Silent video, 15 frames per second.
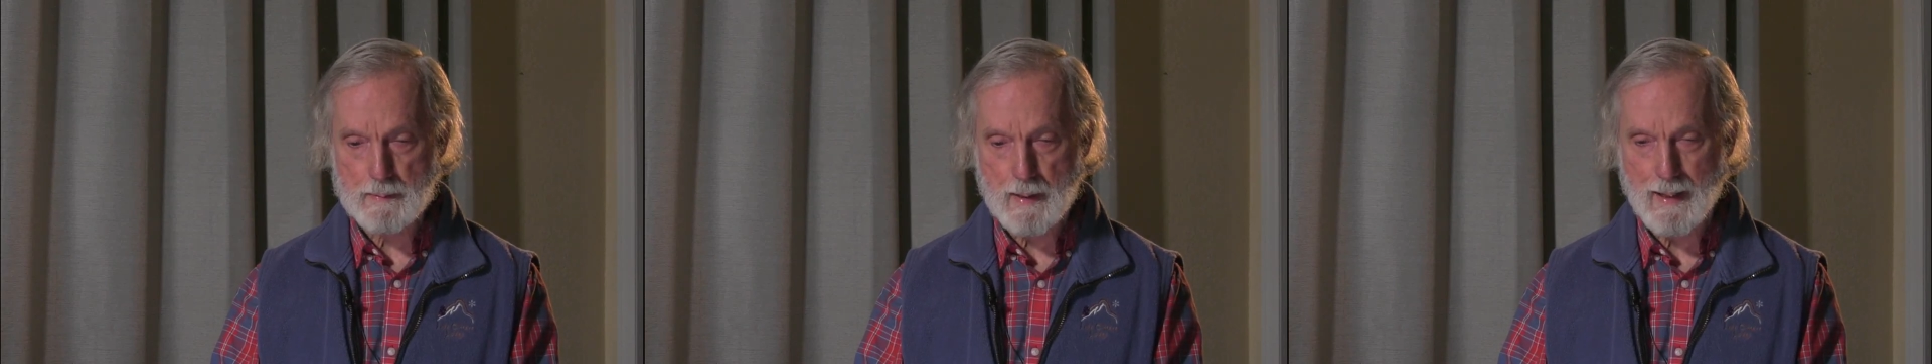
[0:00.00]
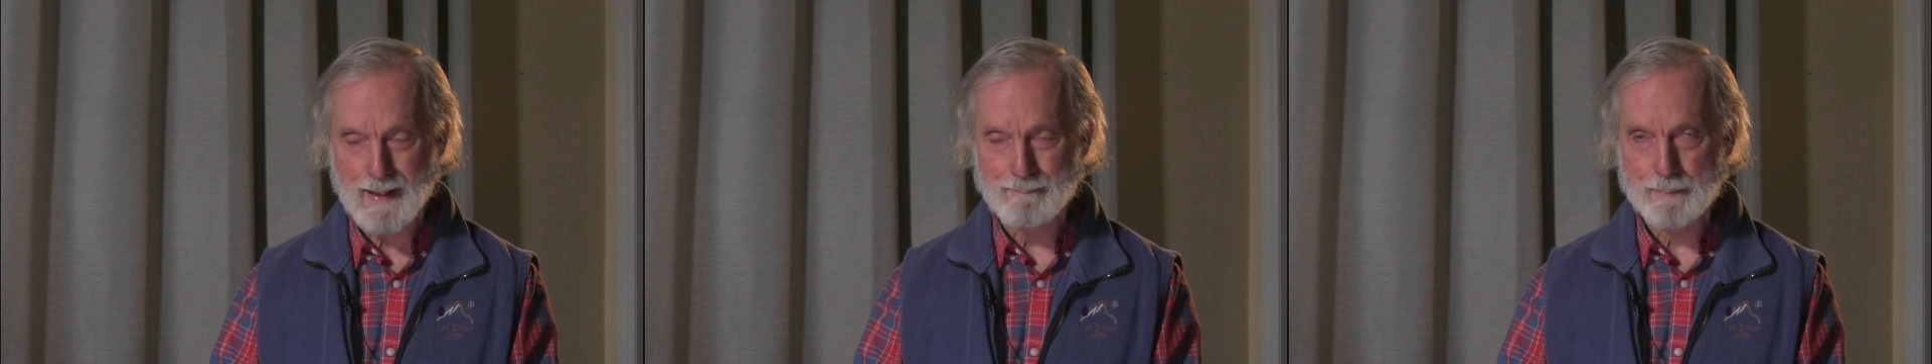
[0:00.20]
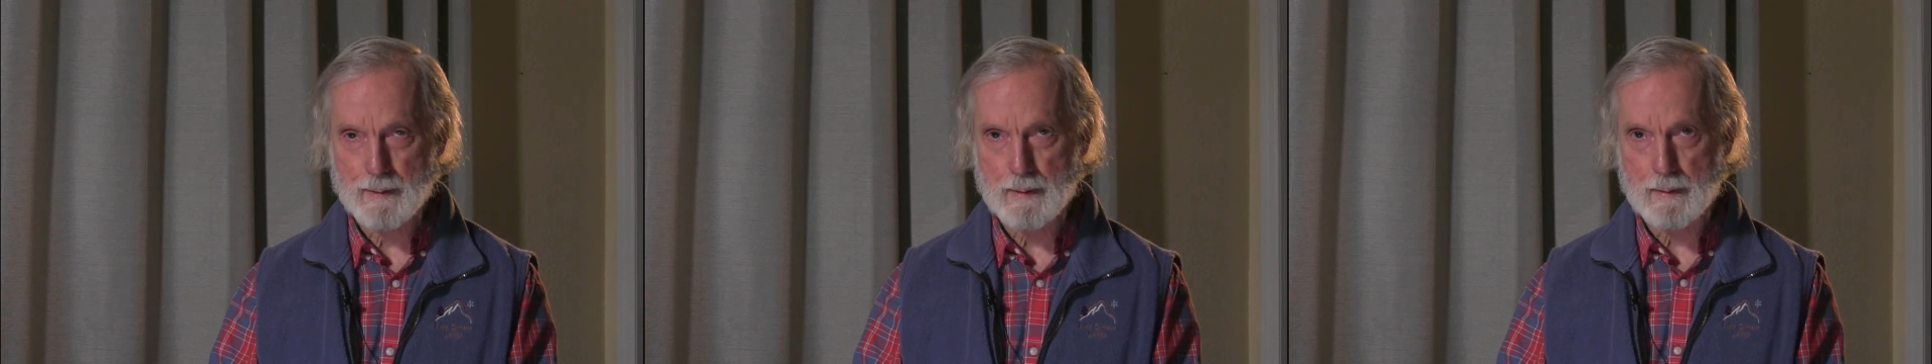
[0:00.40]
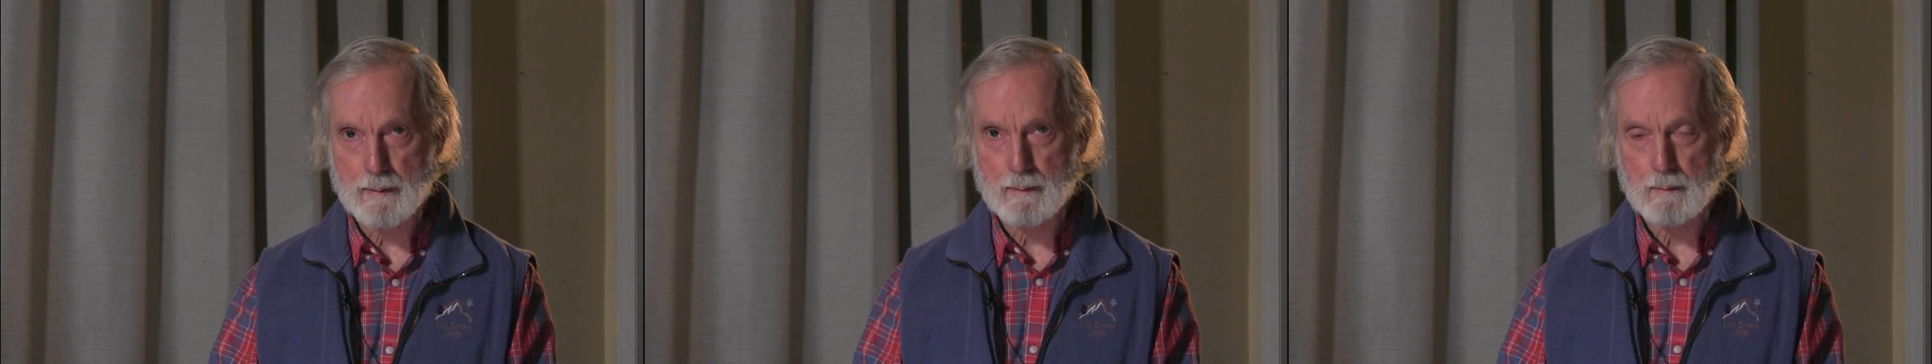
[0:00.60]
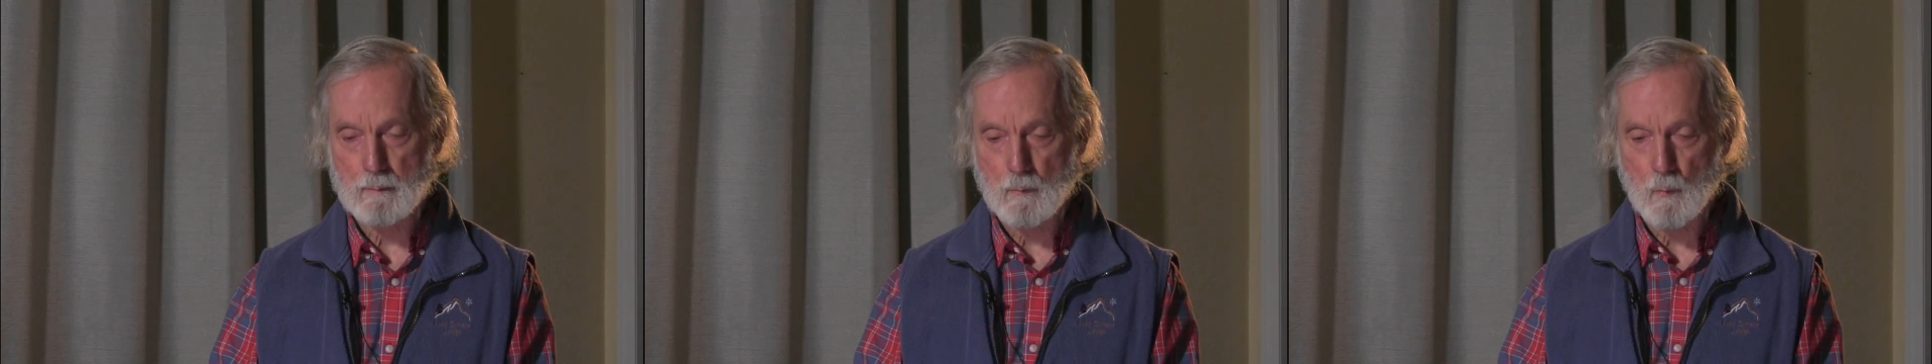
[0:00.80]

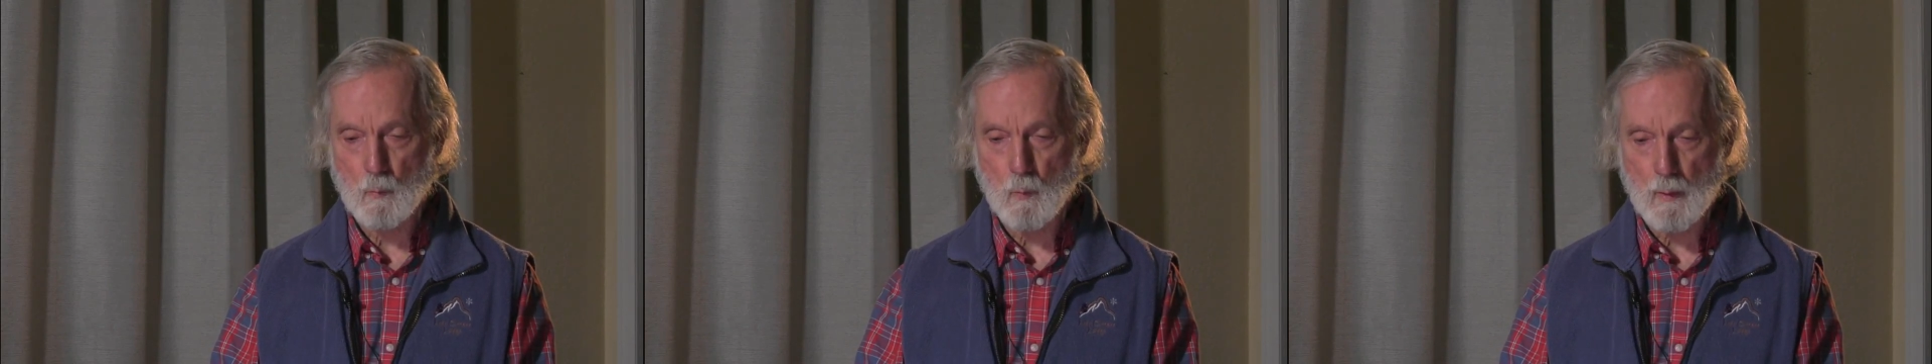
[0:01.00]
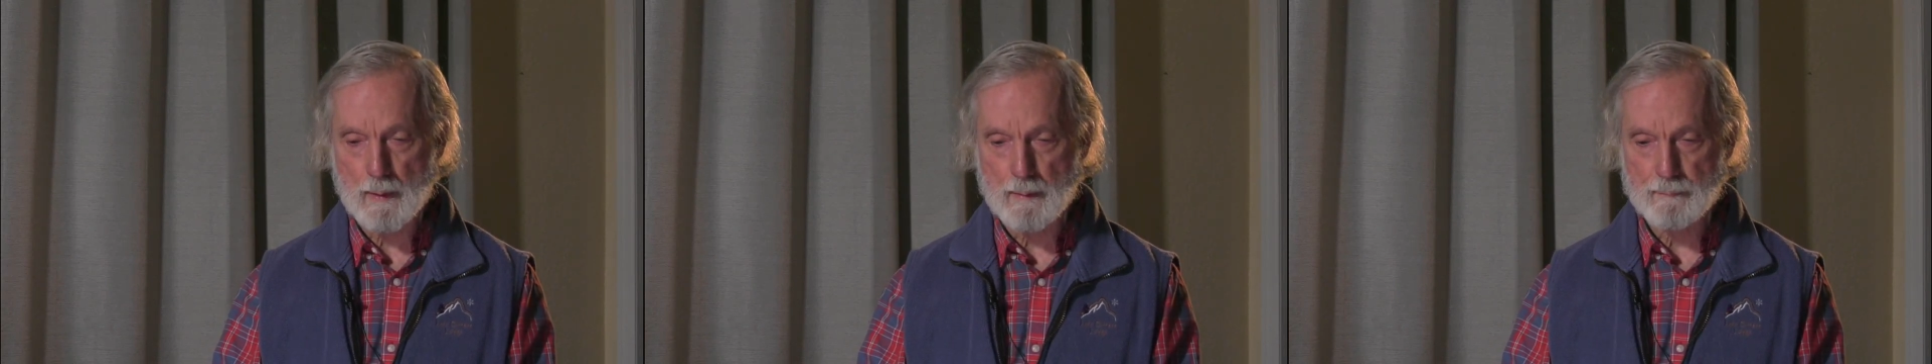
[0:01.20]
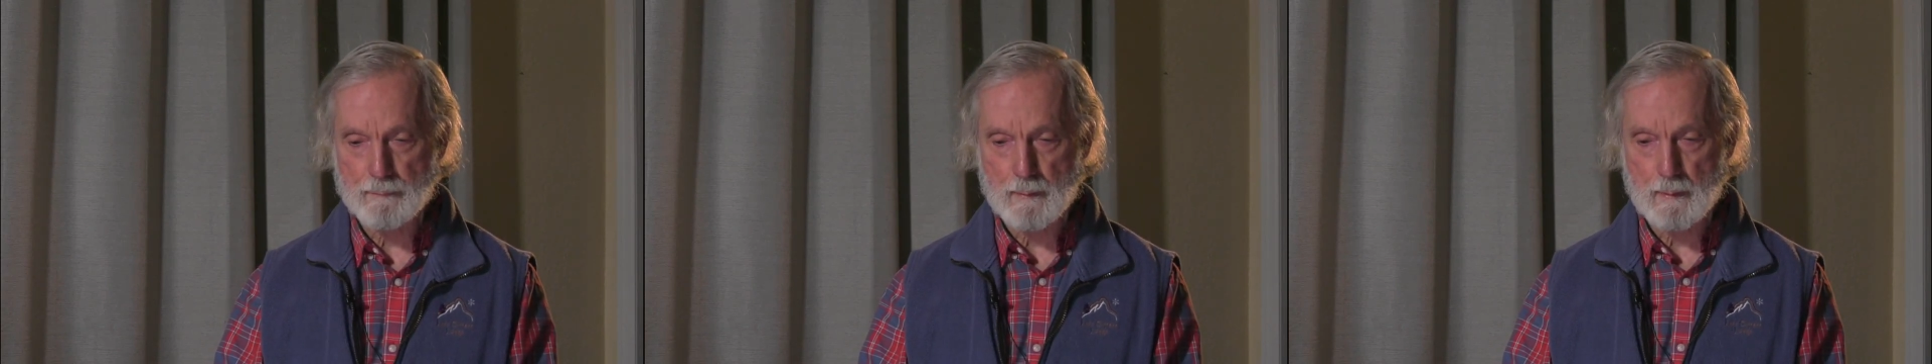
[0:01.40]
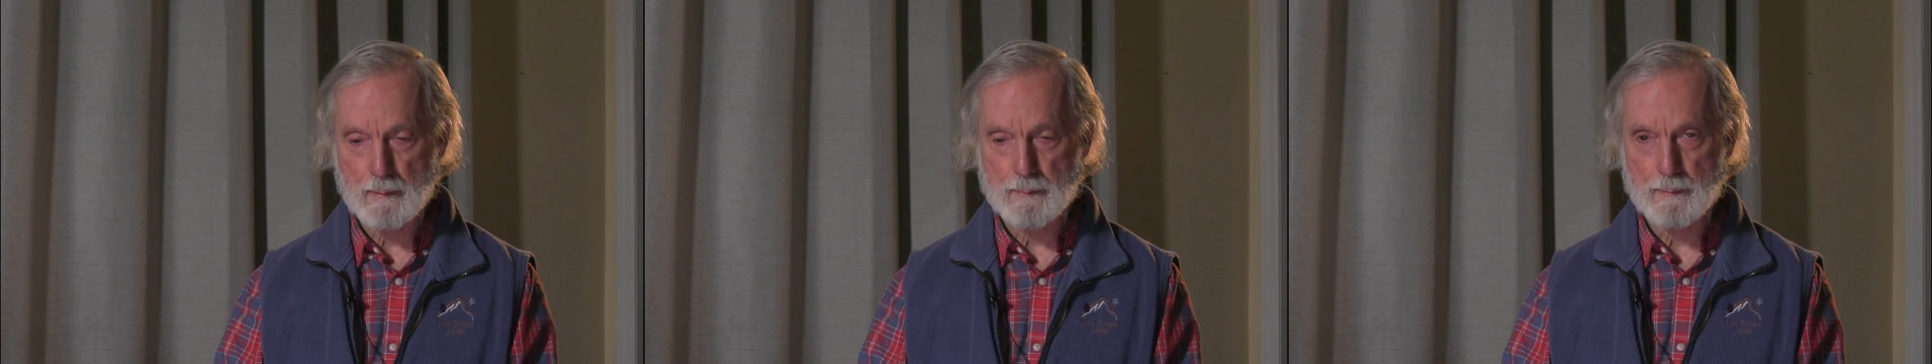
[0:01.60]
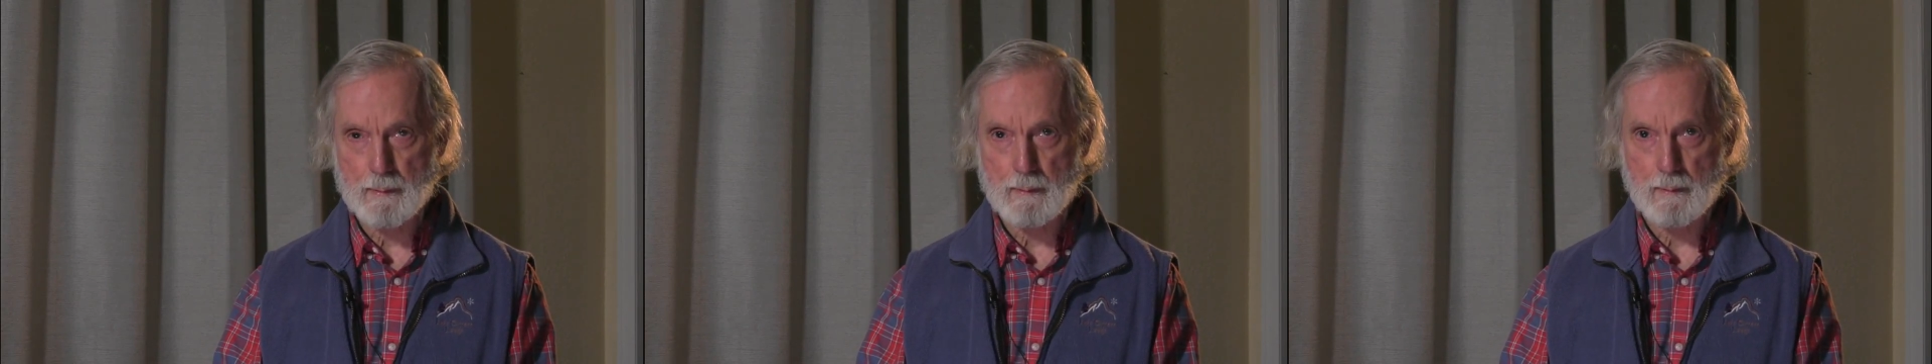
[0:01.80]
happening way
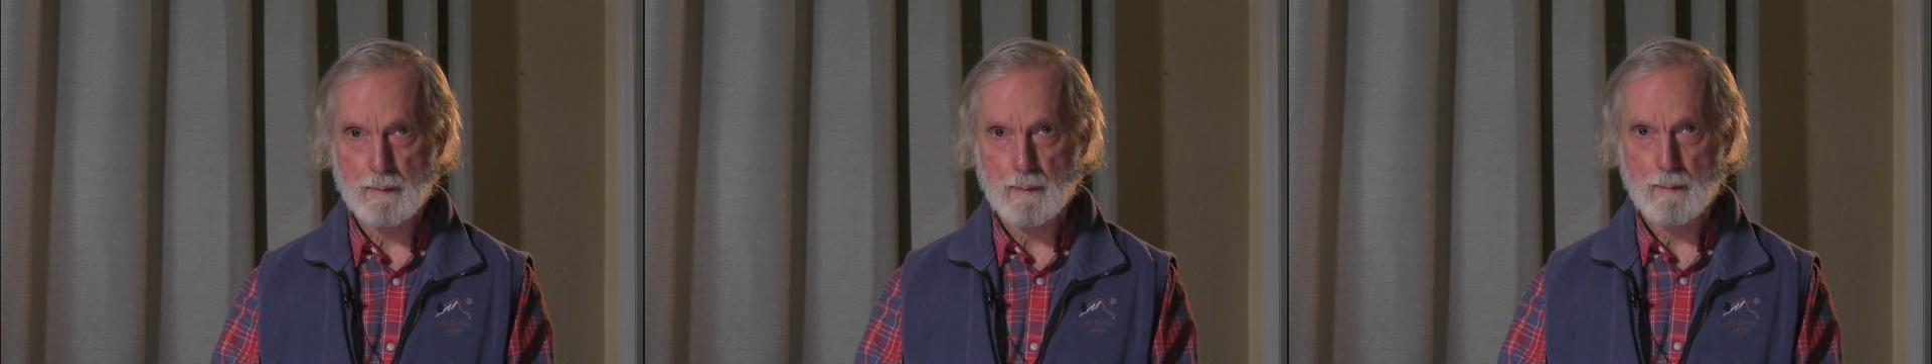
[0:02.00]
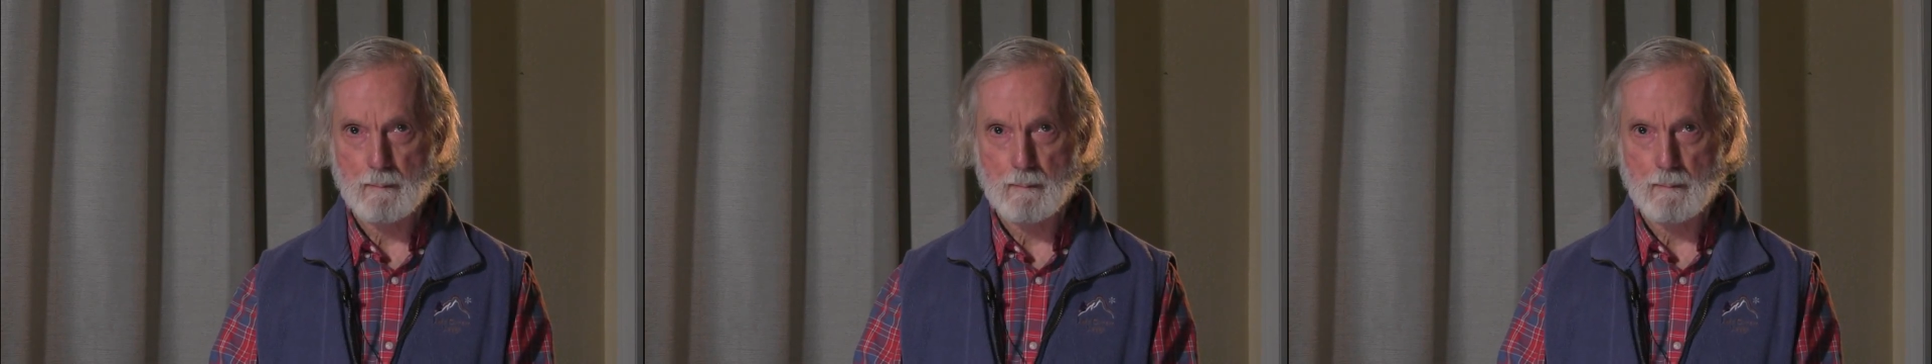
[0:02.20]
faster,